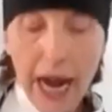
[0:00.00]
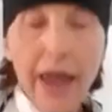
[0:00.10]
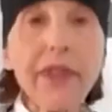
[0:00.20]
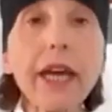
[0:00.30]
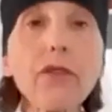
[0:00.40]

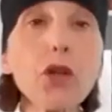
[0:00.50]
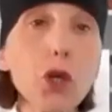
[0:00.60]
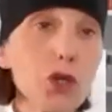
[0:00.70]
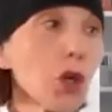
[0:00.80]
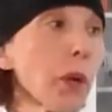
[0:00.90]
And then if
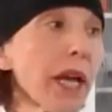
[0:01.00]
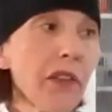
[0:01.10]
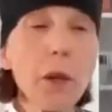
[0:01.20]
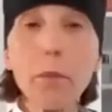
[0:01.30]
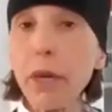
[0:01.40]
you're doing it
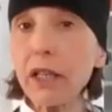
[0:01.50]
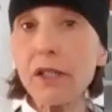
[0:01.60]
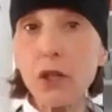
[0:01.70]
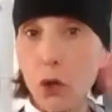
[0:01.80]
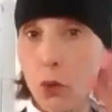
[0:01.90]
in the
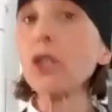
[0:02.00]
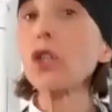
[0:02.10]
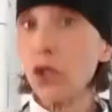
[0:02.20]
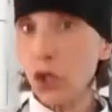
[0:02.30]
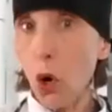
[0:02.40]
mixer, which
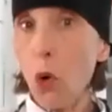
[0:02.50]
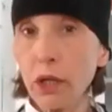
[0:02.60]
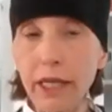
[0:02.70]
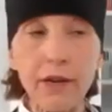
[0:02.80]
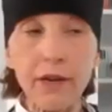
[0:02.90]
is
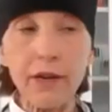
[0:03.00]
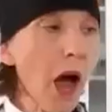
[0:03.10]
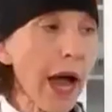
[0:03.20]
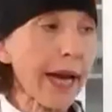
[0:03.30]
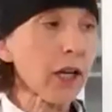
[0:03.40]
totally
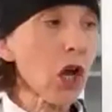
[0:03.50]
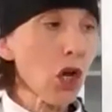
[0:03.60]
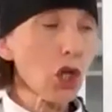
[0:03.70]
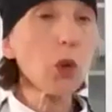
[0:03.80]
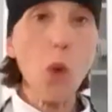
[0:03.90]
fine,
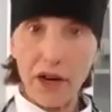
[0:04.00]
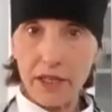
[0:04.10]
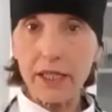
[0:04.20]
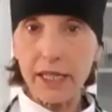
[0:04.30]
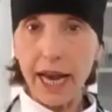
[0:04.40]
you want to
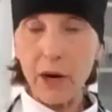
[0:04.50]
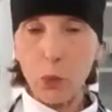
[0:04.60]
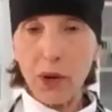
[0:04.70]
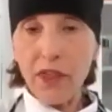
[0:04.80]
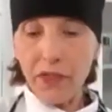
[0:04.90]
stay
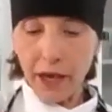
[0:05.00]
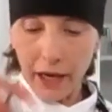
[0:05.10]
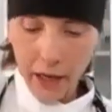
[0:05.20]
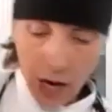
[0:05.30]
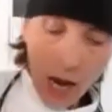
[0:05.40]
with
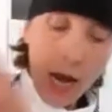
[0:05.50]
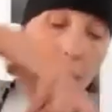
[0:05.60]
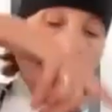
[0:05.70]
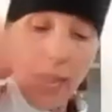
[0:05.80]
it And